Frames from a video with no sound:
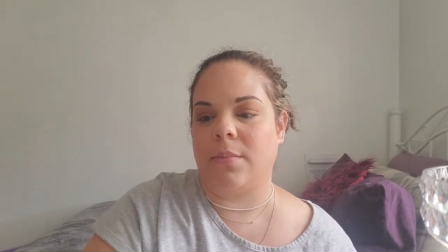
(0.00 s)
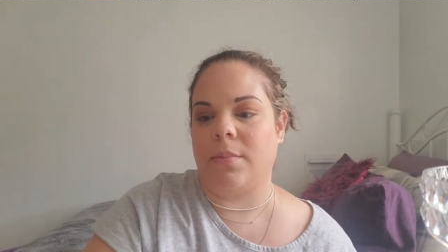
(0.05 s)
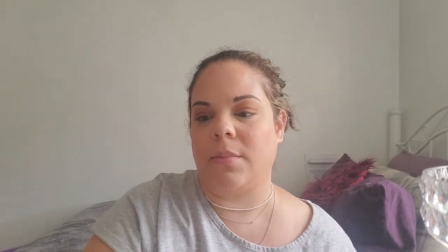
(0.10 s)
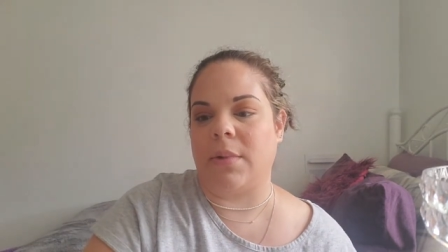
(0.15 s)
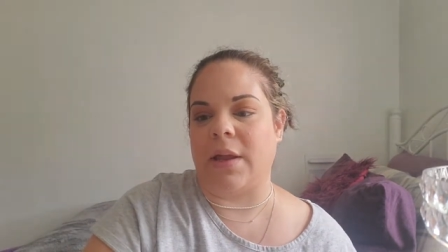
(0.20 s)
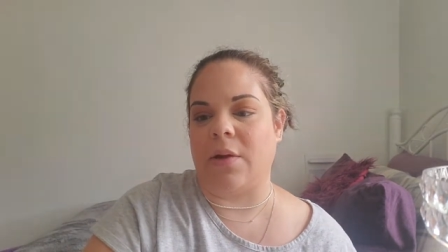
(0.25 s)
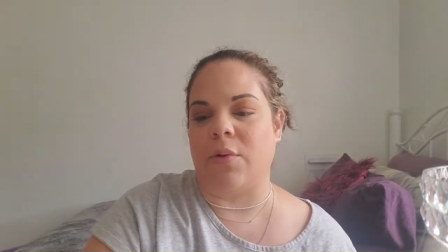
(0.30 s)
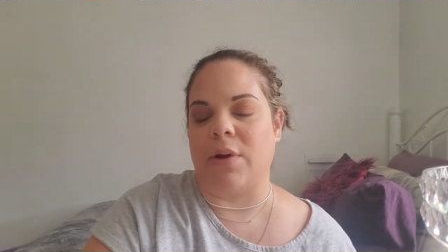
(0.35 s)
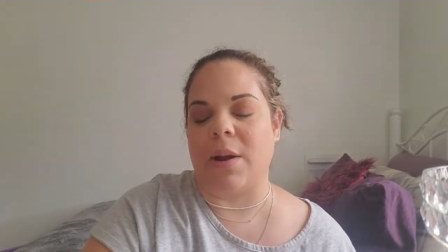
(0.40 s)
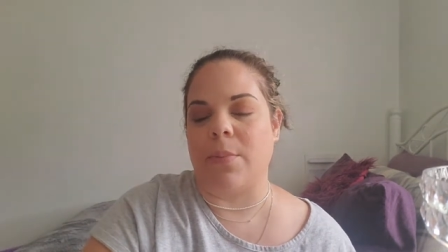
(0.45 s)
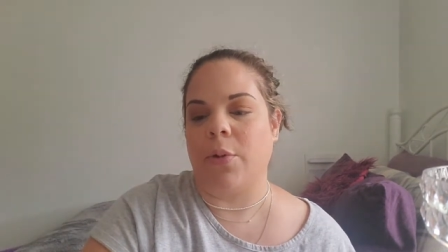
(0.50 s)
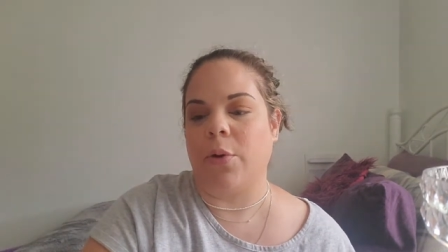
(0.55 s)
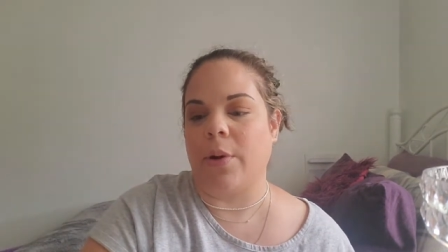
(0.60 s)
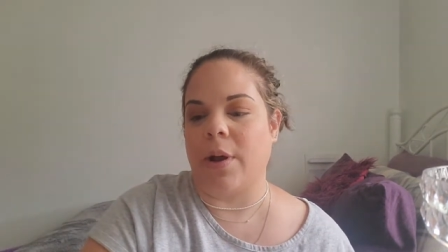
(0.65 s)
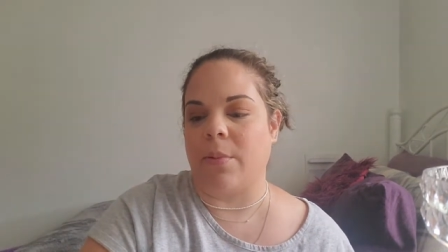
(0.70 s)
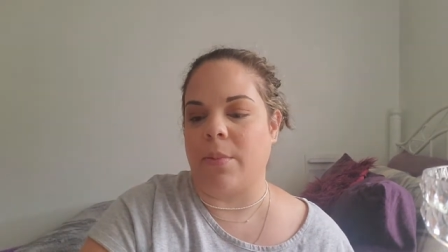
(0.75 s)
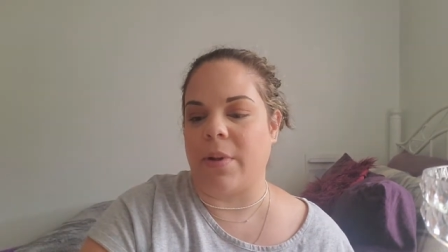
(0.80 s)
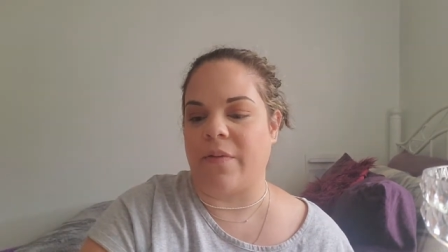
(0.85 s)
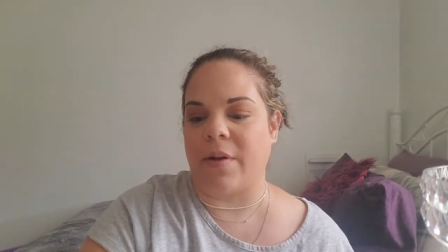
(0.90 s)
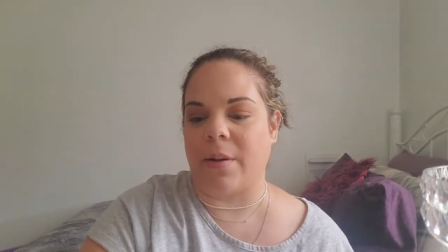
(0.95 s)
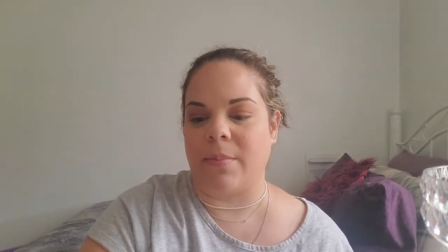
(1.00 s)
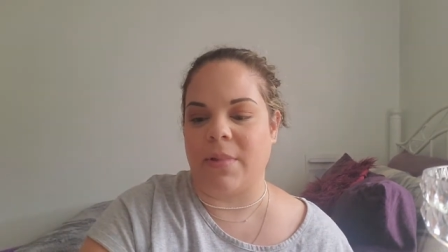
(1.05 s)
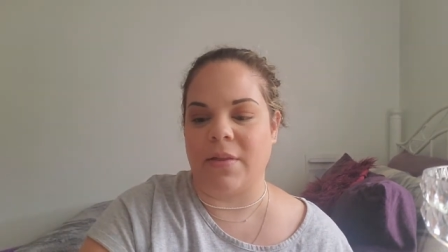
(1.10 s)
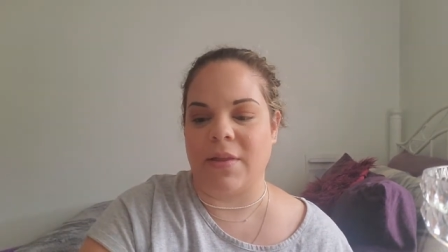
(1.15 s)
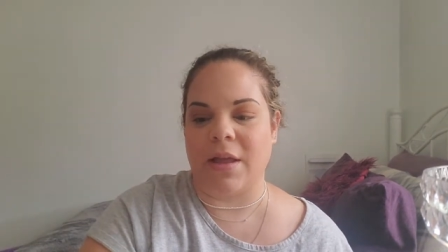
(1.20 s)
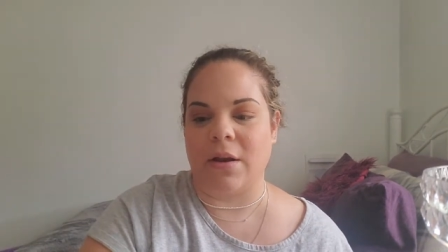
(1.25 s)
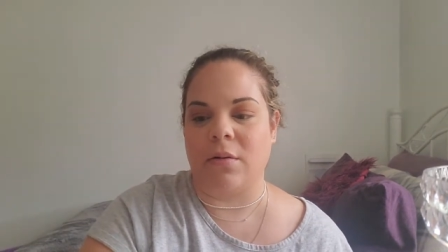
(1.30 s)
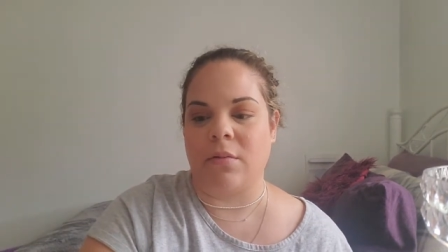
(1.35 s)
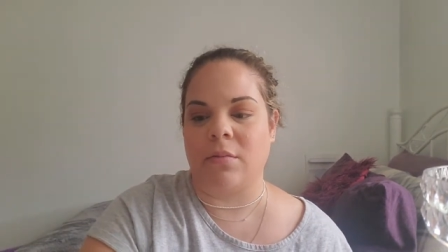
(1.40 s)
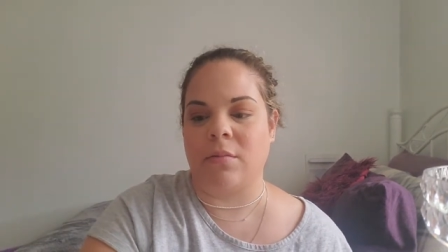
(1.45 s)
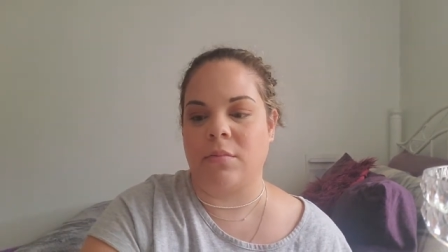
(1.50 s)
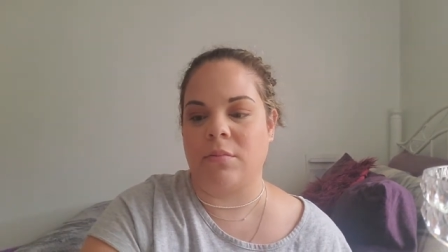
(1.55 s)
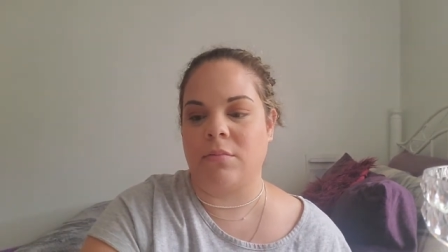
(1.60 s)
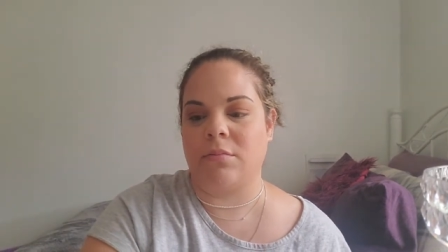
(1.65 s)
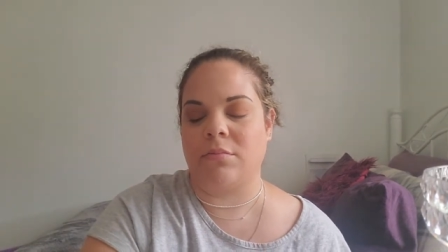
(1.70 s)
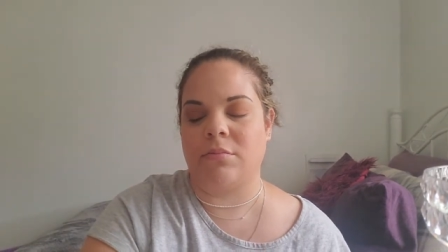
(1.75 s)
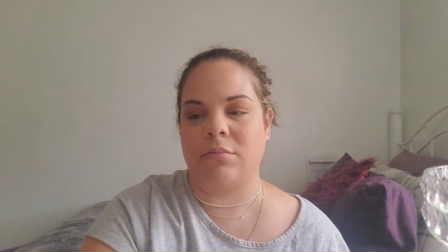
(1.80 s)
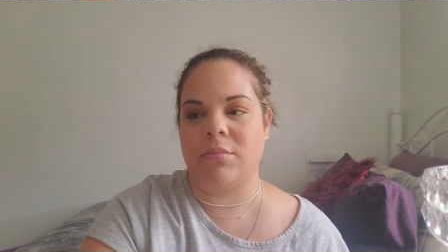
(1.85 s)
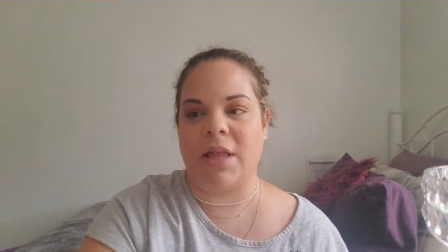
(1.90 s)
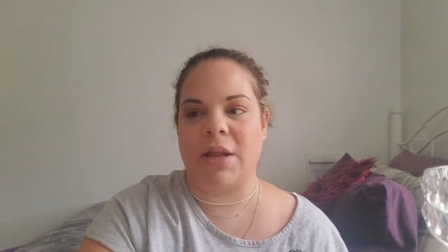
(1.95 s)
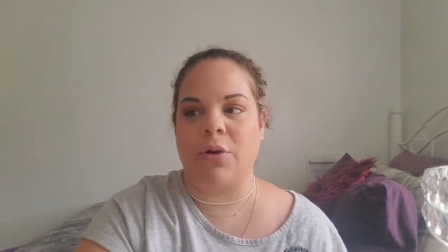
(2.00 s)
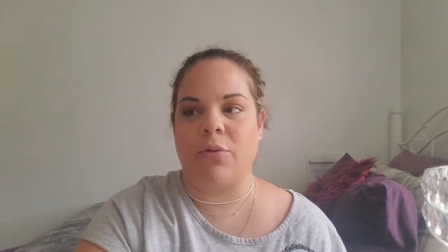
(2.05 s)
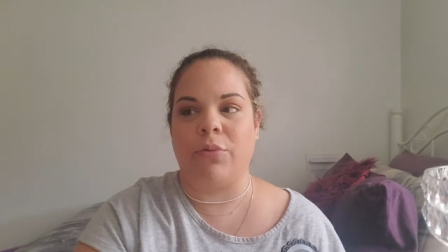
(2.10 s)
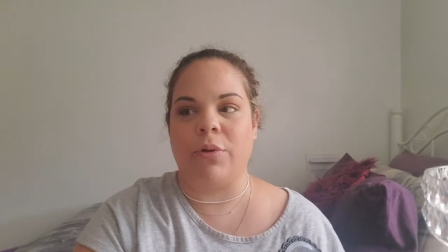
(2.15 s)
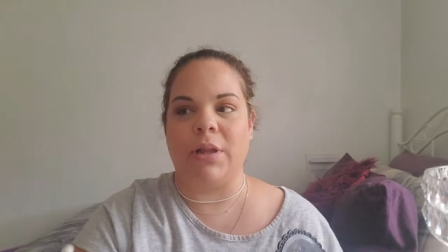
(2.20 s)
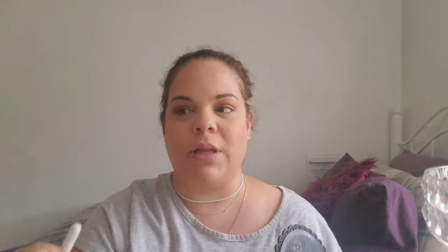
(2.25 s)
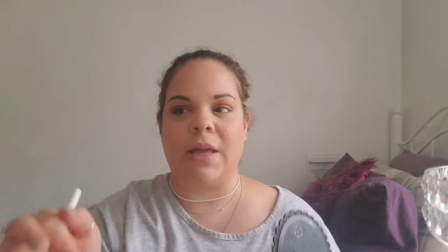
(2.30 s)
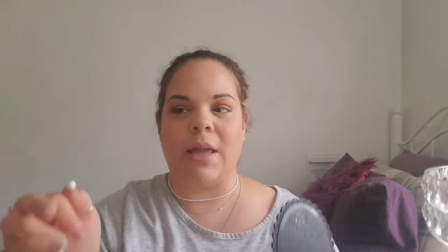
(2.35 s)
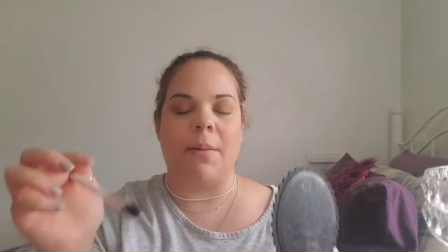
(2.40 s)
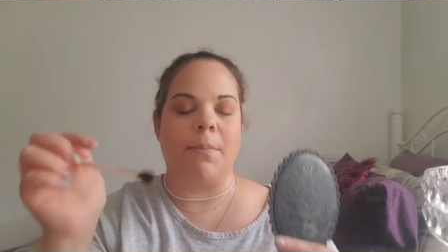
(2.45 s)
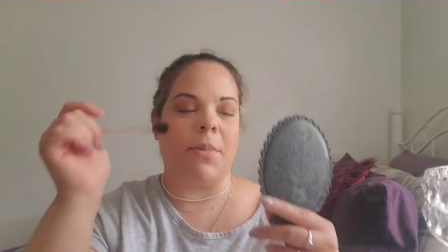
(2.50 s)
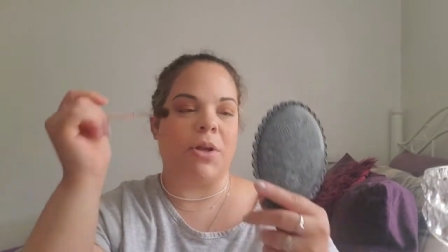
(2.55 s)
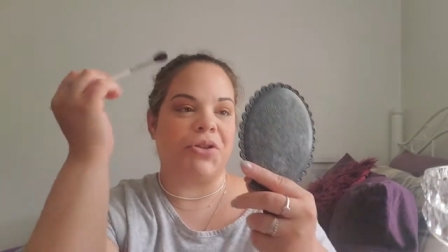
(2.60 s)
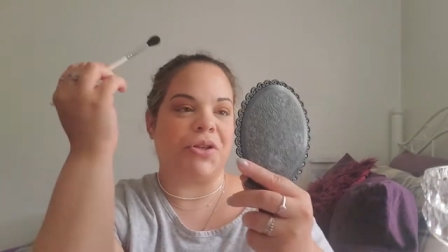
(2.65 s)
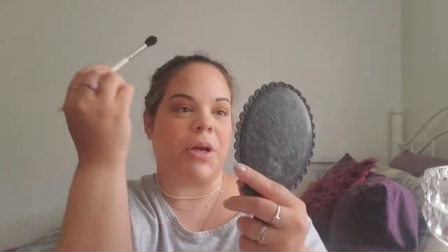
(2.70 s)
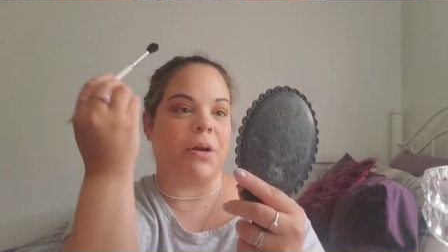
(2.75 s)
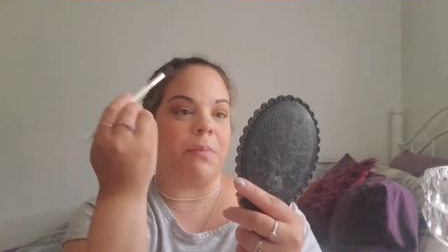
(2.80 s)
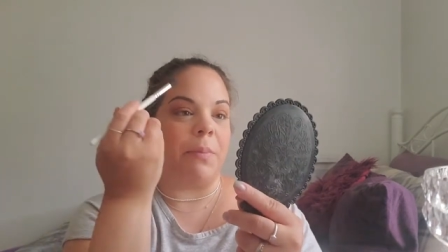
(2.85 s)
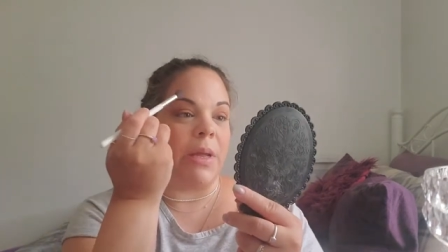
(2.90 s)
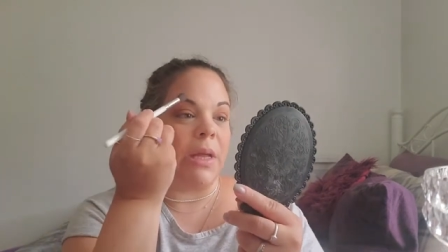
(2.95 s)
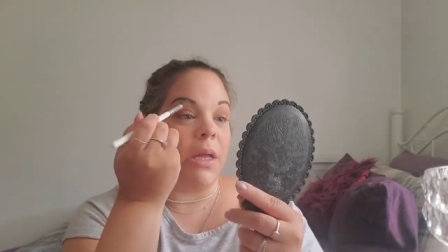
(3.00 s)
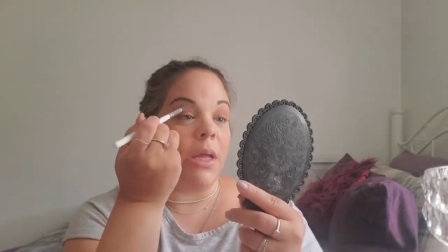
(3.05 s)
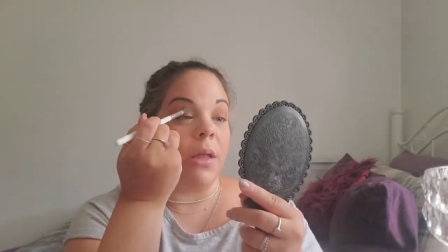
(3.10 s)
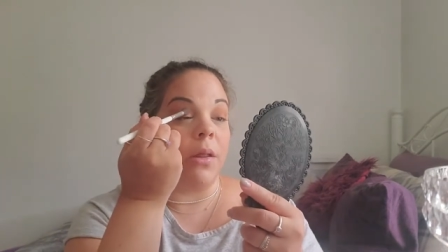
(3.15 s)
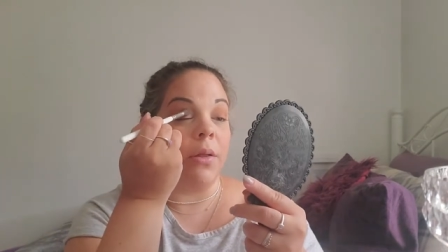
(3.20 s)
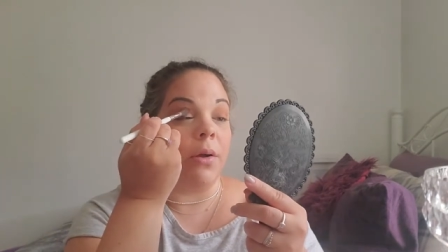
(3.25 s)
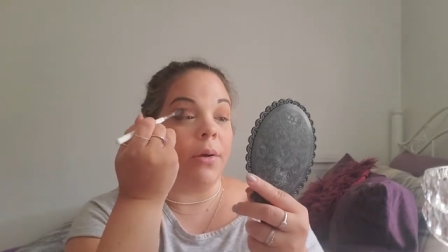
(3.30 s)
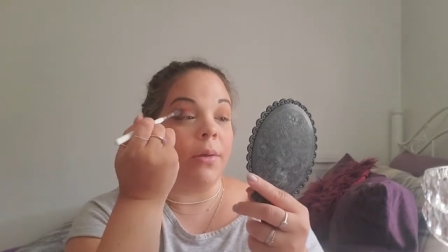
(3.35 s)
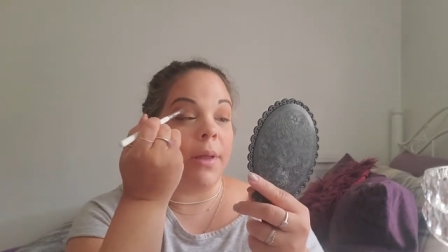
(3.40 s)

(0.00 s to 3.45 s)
like, when I'm around my family, they don't really get much out of me either.